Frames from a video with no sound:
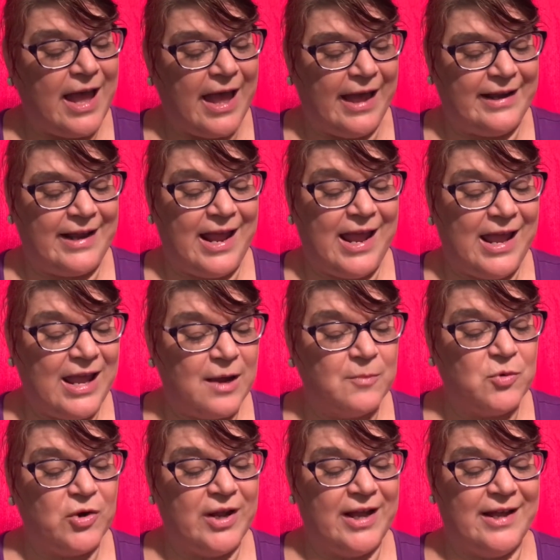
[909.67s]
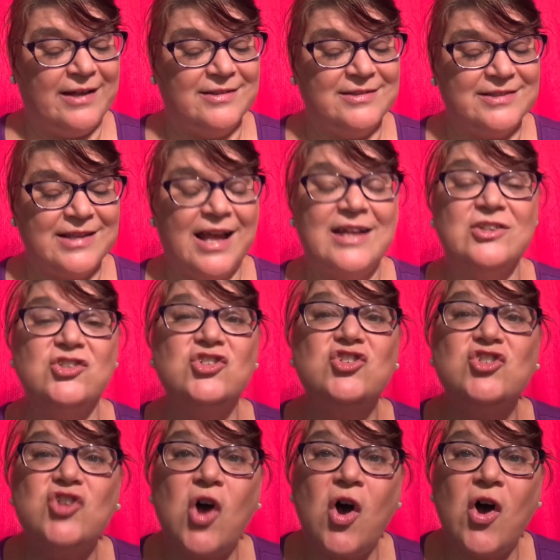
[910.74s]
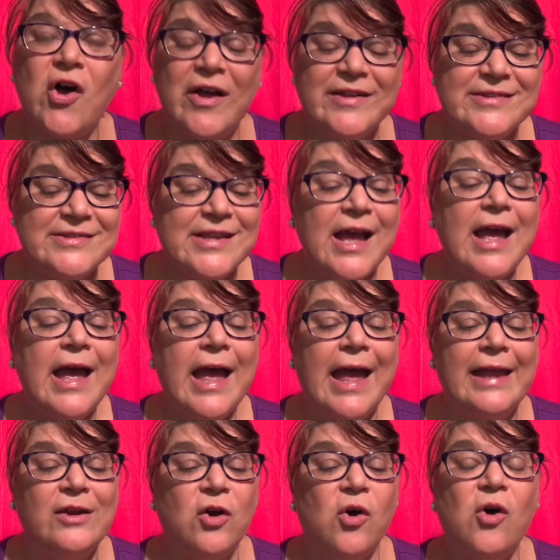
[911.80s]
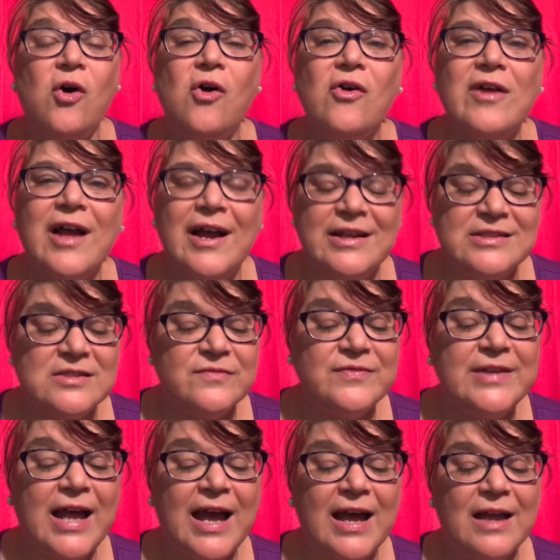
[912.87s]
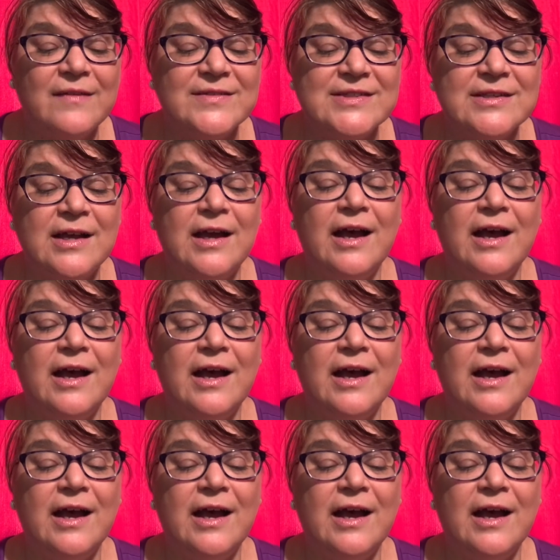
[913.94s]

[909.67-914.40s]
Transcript: and hammer heads and saws and all kinds of knives,